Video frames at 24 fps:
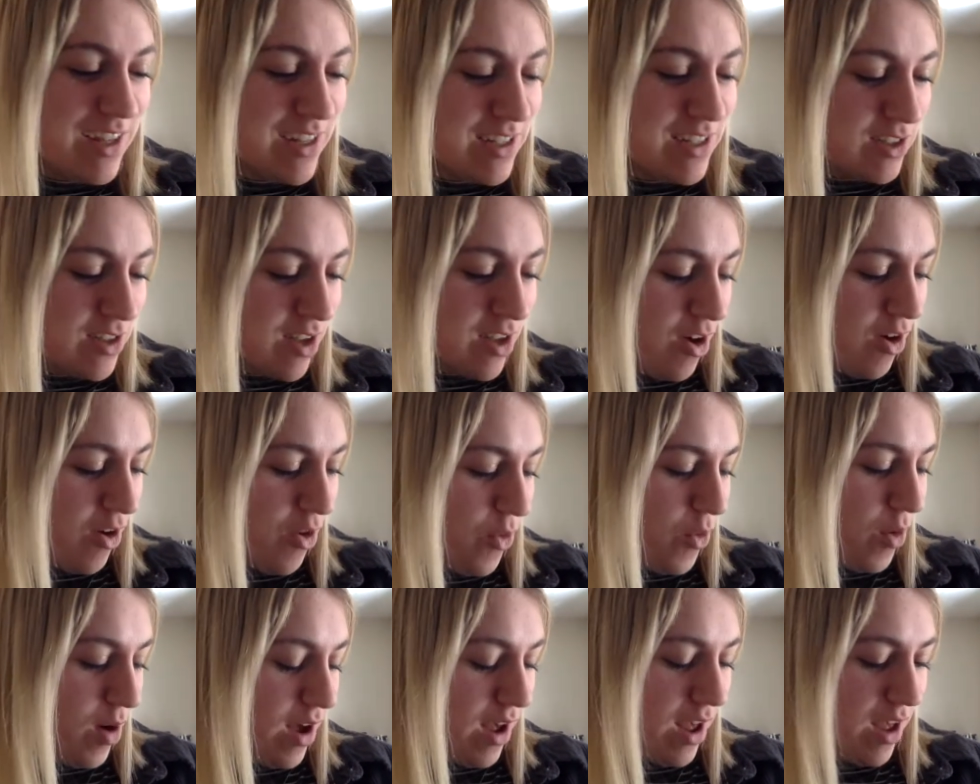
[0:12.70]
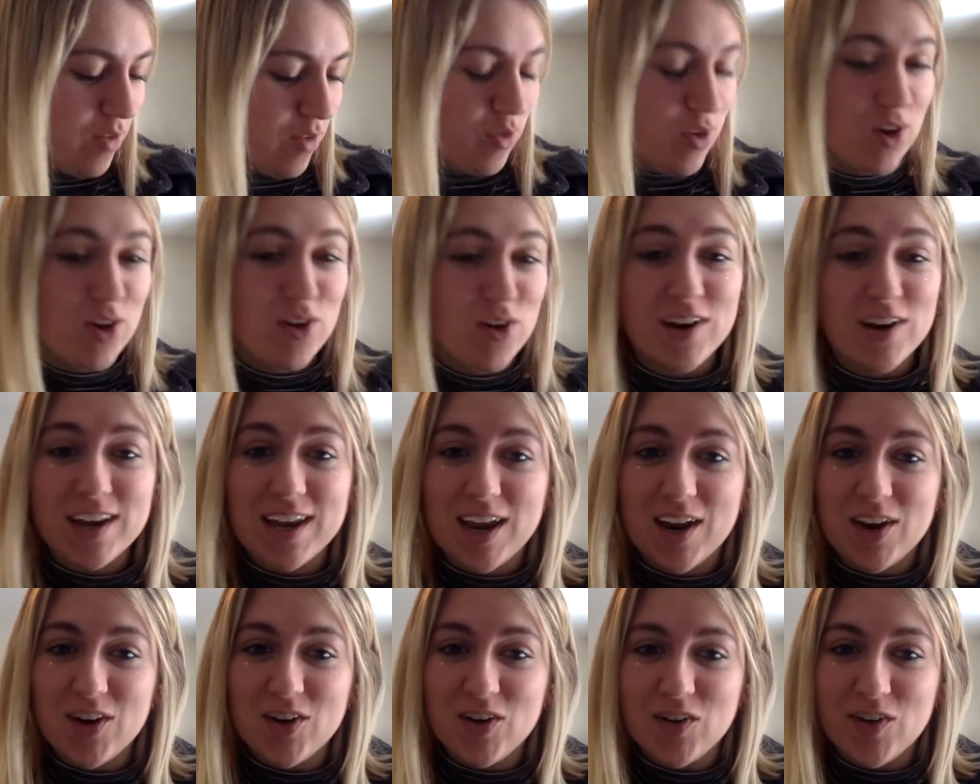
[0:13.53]
So, if you're in
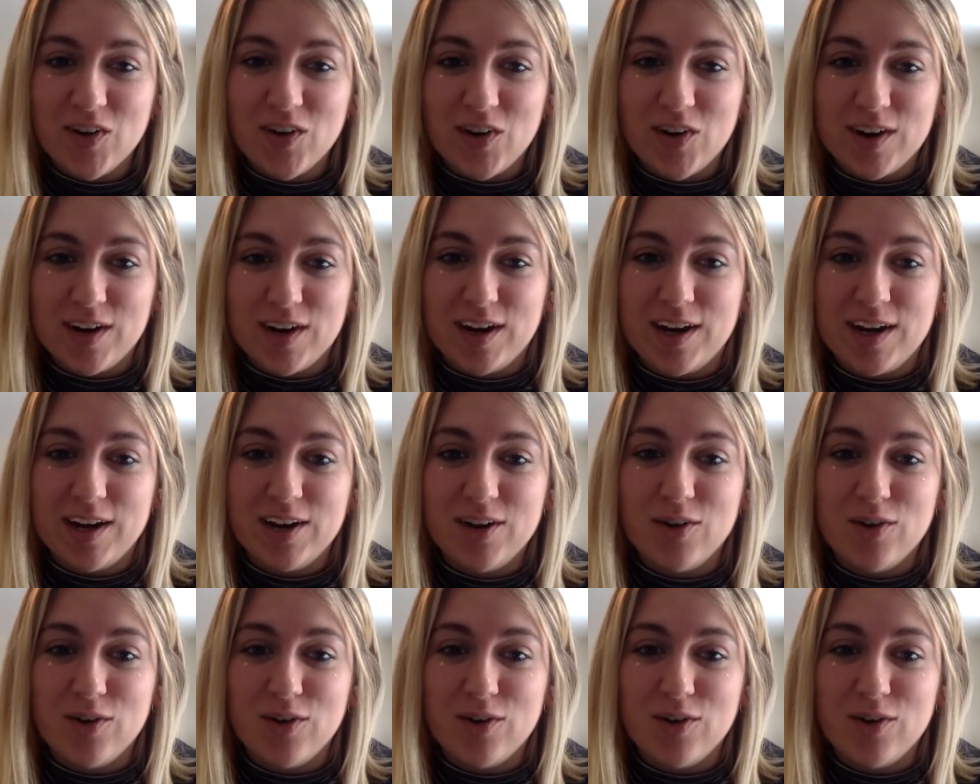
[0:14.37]
kindergarten